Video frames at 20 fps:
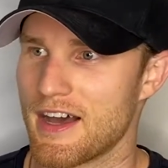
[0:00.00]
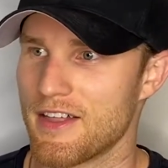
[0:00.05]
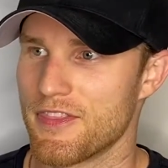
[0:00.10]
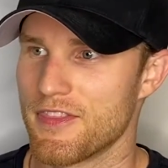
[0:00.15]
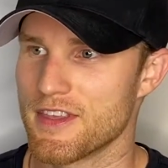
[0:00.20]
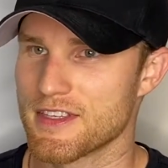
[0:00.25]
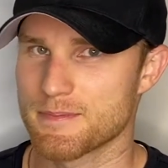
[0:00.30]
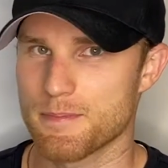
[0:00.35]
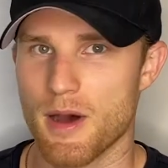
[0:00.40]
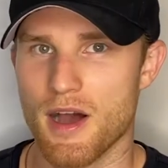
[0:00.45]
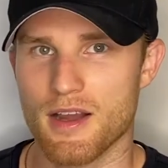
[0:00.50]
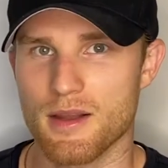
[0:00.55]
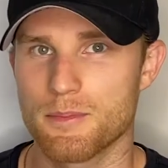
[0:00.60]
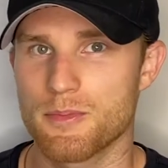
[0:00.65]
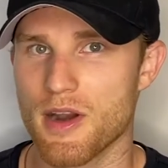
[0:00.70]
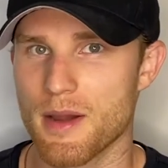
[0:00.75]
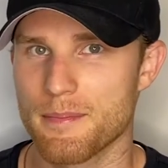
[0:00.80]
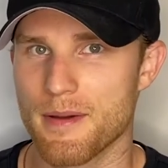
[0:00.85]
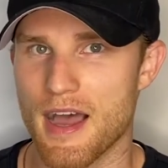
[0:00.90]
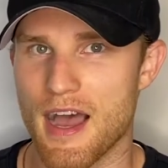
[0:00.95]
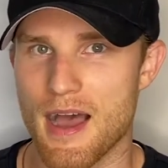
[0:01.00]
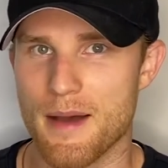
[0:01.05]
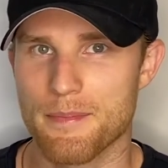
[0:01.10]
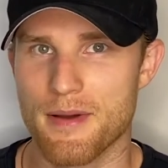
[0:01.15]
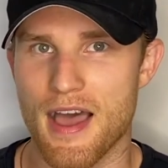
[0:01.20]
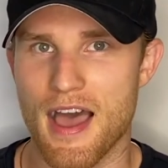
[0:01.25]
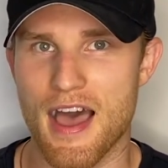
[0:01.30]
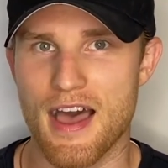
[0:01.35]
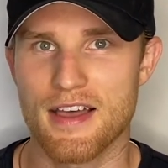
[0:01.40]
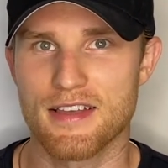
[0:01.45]
This Pocket Prep app
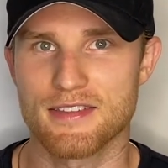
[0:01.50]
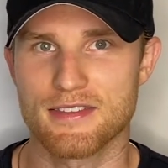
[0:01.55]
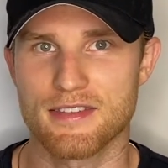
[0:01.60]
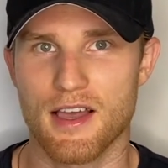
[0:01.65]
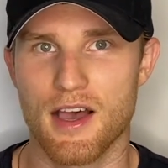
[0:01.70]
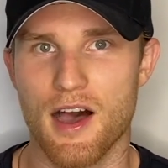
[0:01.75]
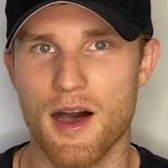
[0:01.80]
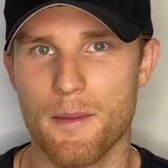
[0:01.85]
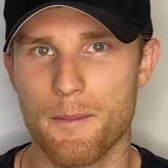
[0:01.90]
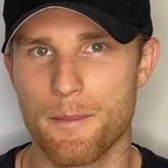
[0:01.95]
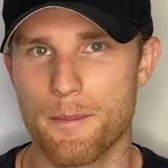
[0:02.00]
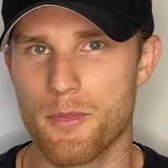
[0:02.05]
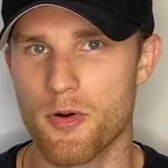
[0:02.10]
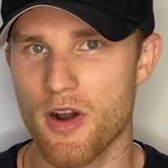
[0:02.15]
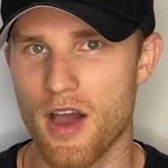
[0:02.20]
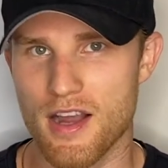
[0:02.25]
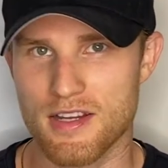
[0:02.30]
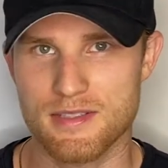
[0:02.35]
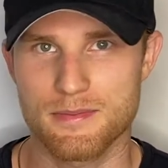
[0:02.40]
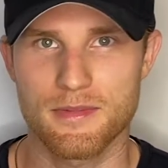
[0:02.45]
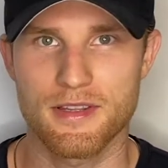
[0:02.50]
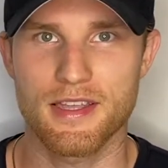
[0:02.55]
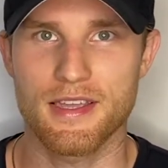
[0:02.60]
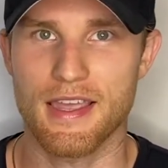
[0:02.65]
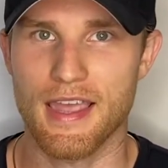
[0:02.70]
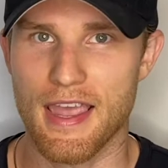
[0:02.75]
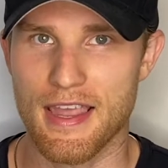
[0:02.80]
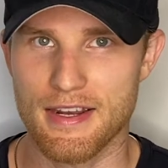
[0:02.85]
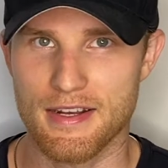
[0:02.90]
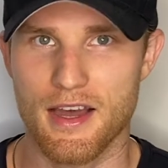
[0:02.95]
has approximately
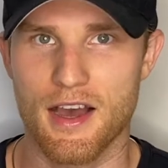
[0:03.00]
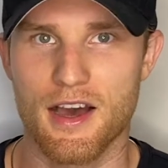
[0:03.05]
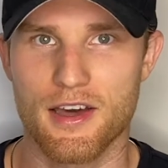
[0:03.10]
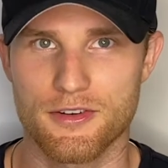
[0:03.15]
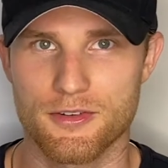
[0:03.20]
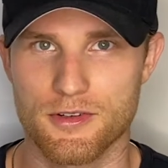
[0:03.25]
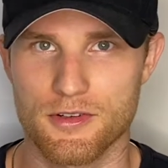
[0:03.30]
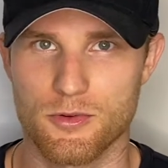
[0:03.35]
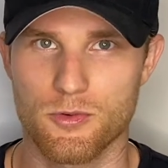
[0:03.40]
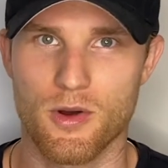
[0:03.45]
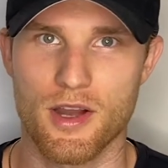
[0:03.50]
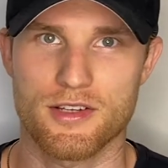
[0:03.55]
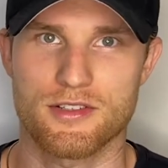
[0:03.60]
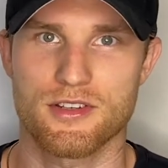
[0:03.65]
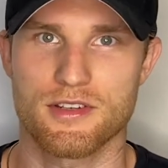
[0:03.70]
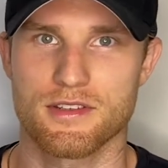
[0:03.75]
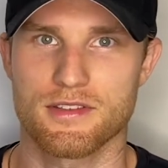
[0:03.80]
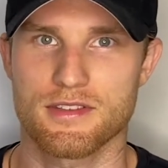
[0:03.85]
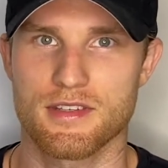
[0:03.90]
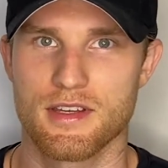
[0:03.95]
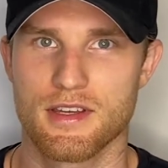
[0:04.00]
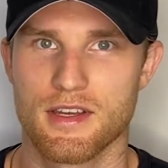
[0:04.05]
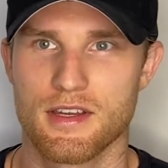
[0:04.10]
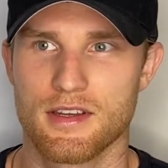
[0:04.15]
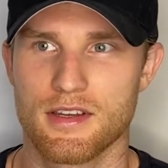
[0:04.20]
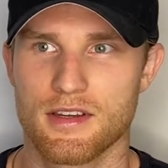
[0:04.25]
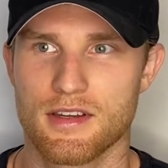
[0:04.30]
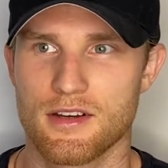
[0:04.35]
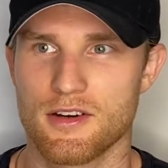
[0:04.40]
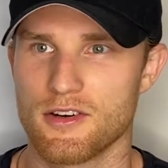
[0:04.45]
800 questions,
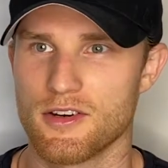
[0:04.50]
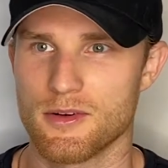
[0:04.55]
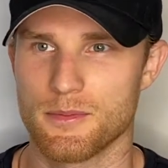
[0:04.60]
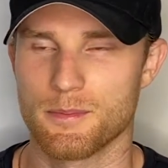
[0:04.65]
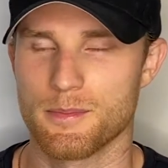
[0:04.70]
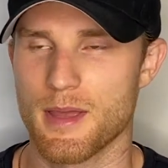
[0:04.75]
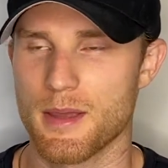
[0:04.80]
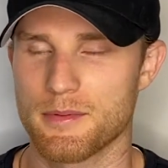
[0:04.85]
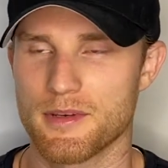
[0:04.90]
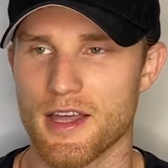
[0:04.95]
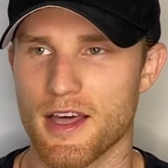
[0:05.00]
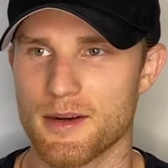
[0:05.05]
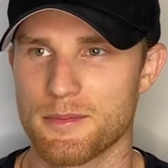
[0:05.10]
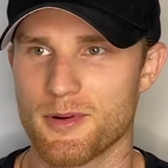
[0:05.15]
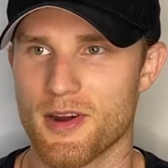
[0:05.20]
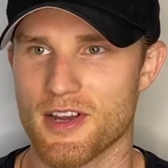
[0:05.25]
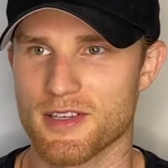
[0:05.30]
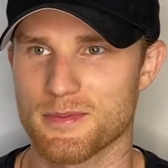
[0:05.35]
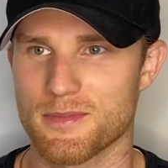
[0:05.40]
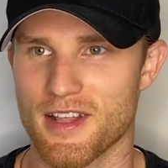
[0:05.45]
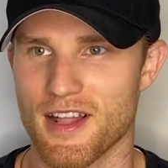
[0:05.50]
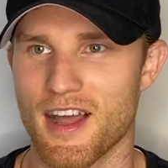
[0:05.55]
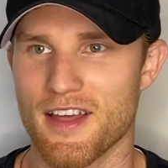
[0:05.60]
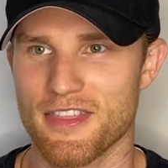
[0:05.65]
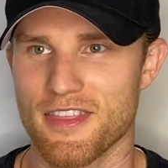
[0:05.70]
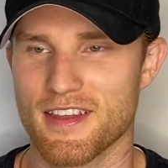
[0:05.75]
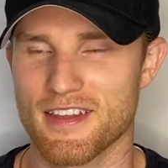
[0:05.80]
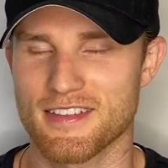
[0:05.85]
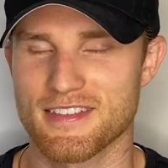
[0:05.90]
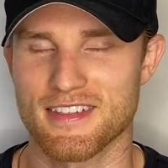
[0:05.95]
or maybe not approximately, I
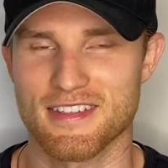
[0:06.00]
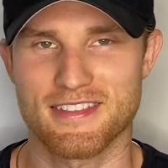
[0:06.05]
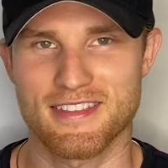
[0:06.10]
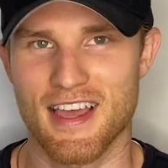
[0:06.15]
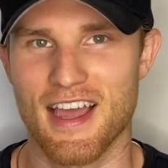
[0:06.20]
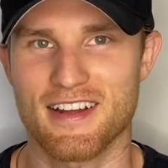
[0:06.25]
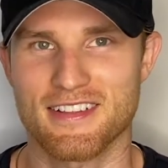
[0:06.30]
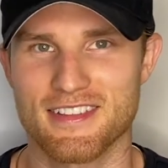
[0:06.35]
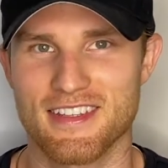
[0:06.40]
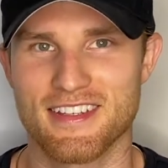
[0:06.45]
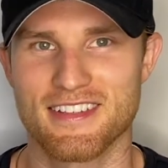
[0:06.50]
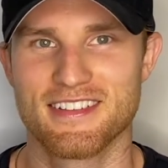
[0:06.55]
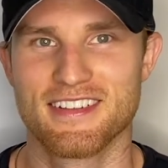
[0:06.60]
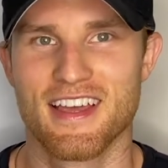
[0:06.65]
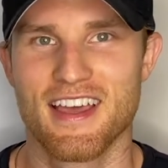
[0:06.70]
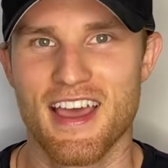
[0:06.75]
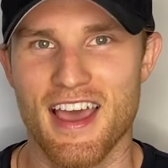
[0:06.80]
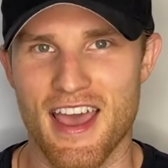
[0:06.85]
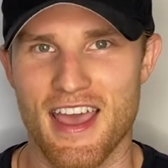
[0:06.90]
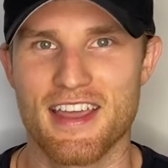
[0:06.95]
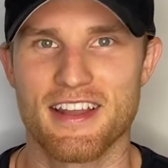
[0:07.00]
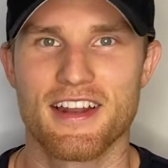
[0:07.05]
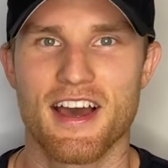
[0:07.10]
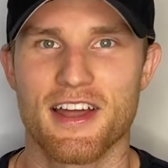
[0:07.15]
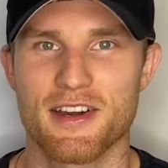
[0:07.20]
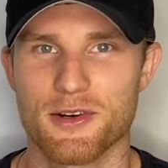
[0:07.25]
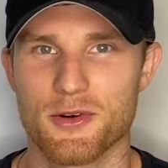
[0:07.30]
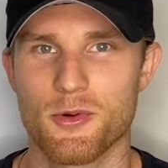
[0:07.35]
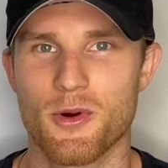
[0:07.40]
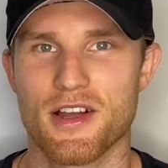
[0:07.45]
think it's exactly
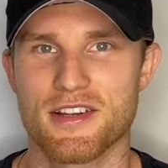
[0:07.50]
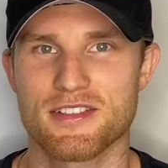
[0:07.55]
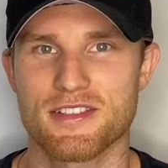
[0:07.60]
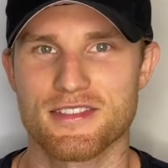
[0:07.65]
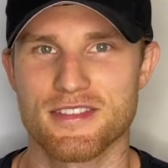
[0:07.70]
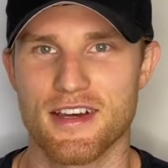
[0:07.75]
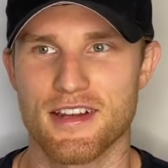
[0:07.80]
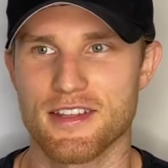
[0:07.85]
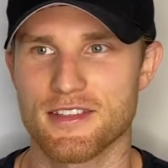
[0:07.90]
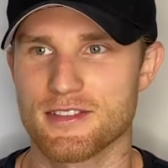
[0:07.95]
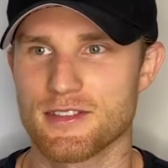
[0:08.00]
800 questions on it.